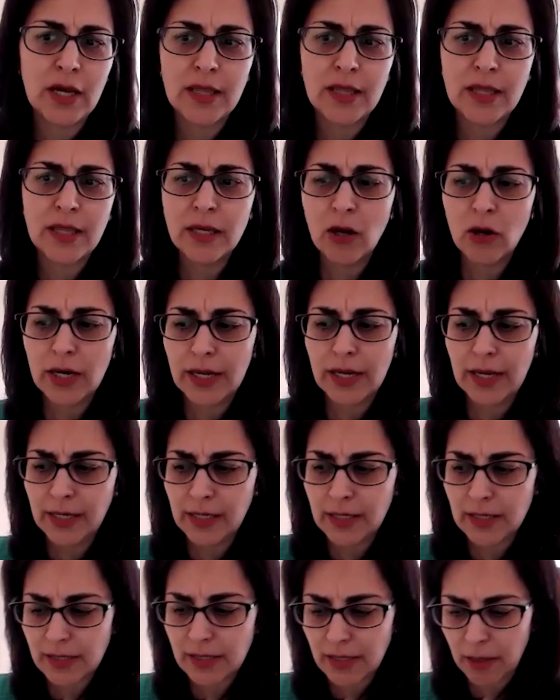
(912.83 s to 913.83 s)
I think our
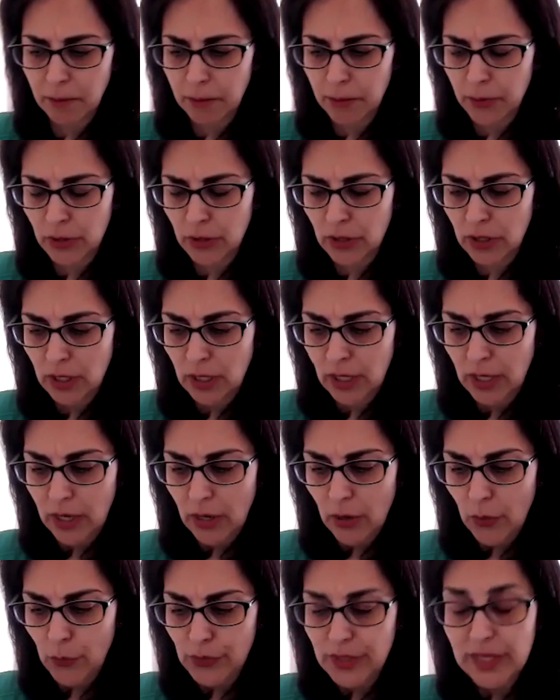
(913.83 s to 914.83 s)
latest number,
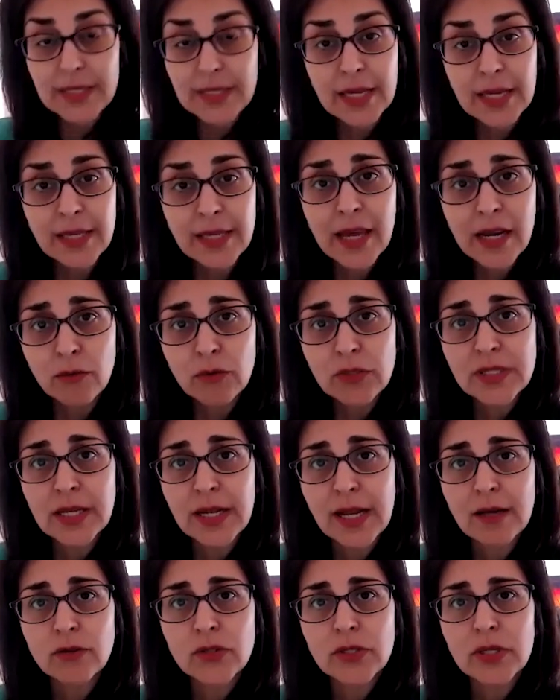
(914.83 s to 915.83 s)
the day that it was
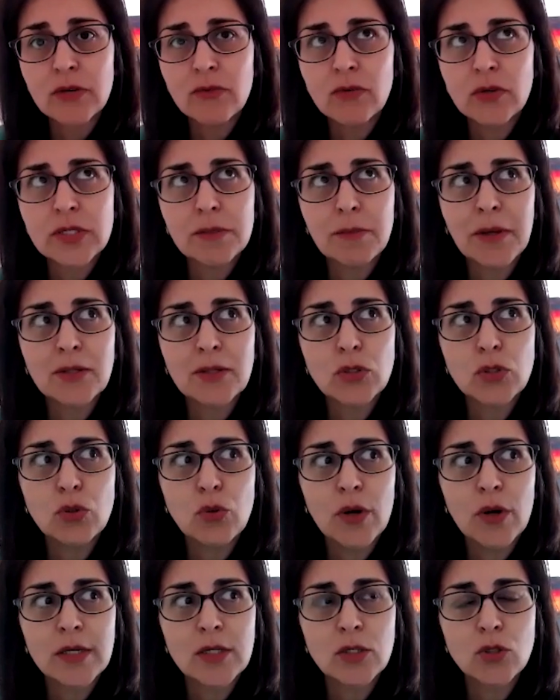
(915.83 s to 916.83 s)
announced, it was about
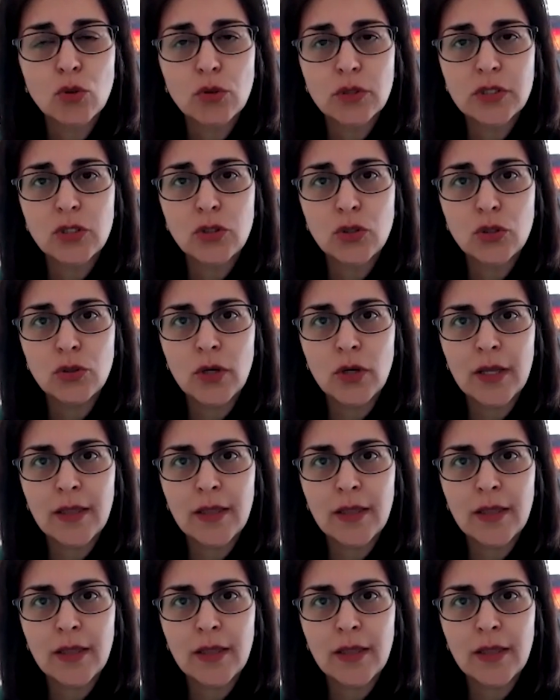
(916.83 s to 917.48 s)
222.